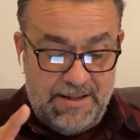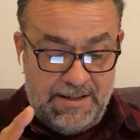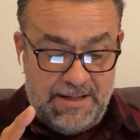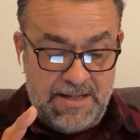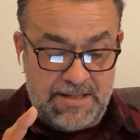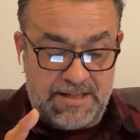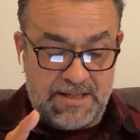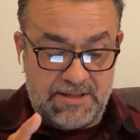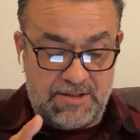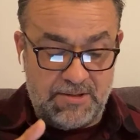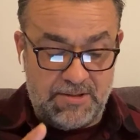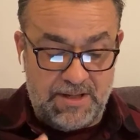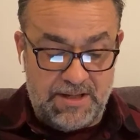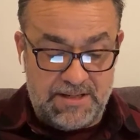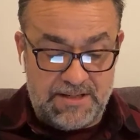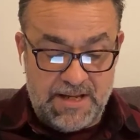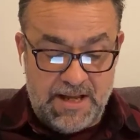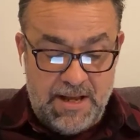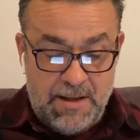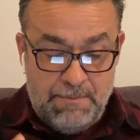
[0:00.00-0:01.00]
Listen to
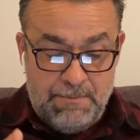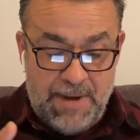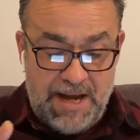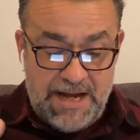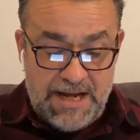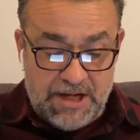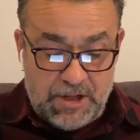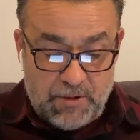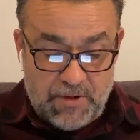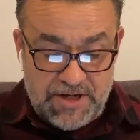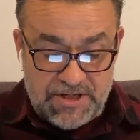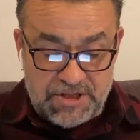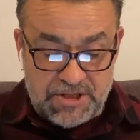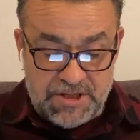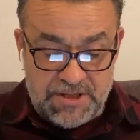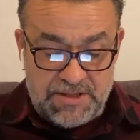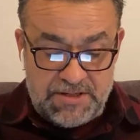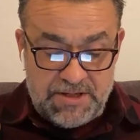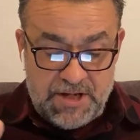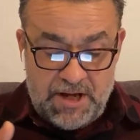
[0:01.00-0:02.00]
this. Many
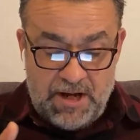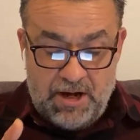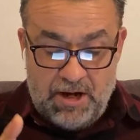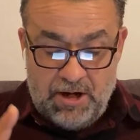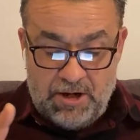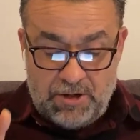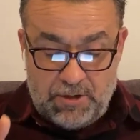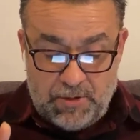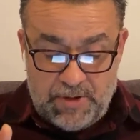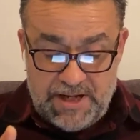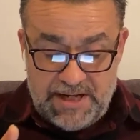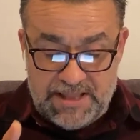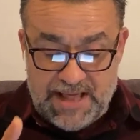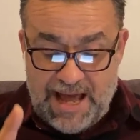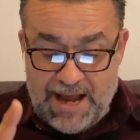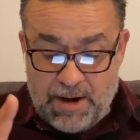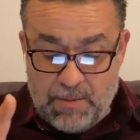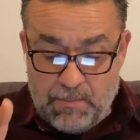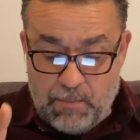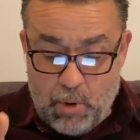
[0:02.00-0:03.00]
Christians agree
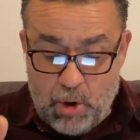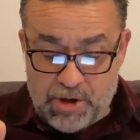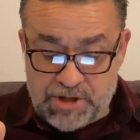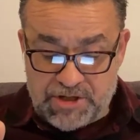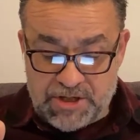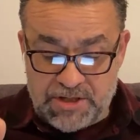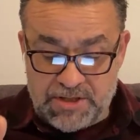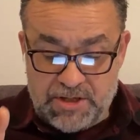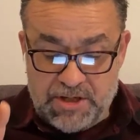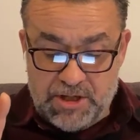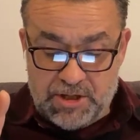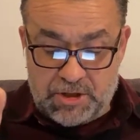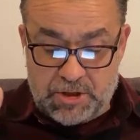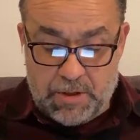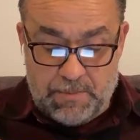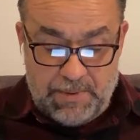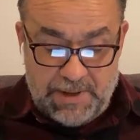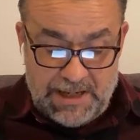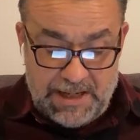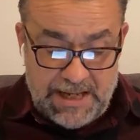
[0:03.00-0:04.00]
that abortion
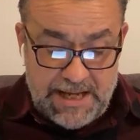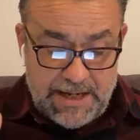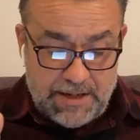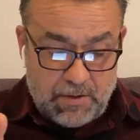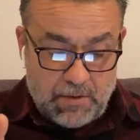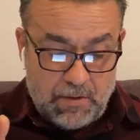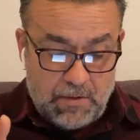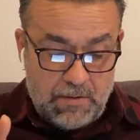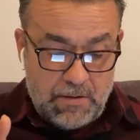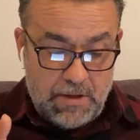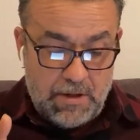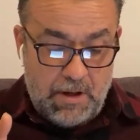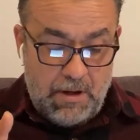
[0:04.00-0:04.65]
should be legal.